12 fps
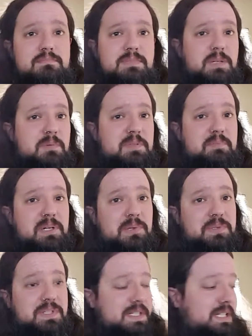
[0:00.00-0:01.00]
It was
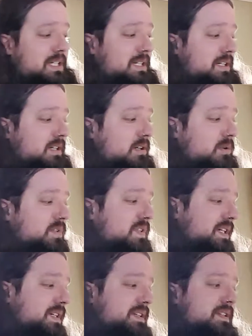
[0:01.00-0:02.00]
built in
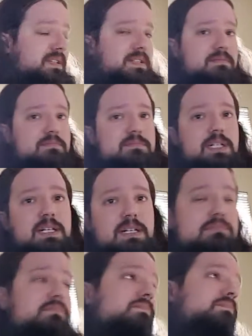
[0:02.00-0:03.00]
'06.
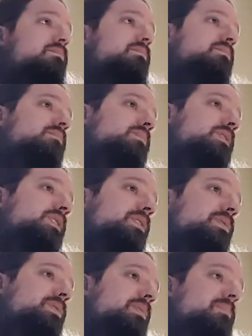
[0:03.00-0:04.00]

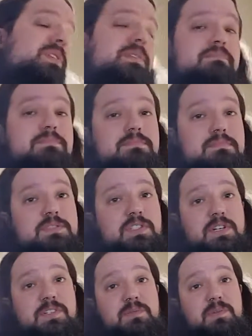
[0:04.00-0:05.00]
Serial number
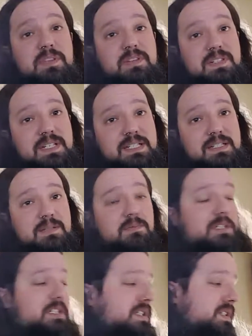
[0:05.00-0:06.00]
starts with the 6,
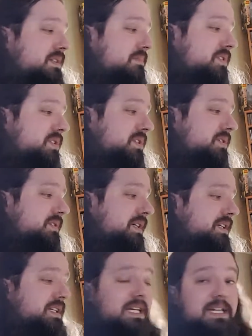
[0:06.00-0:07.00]
which seems to
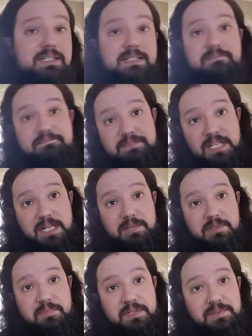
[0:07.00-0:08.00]
indicate it
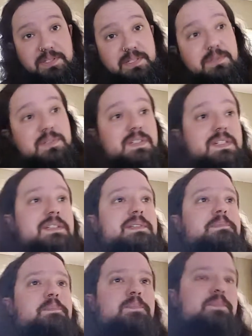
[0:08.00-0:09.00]
was built in '06.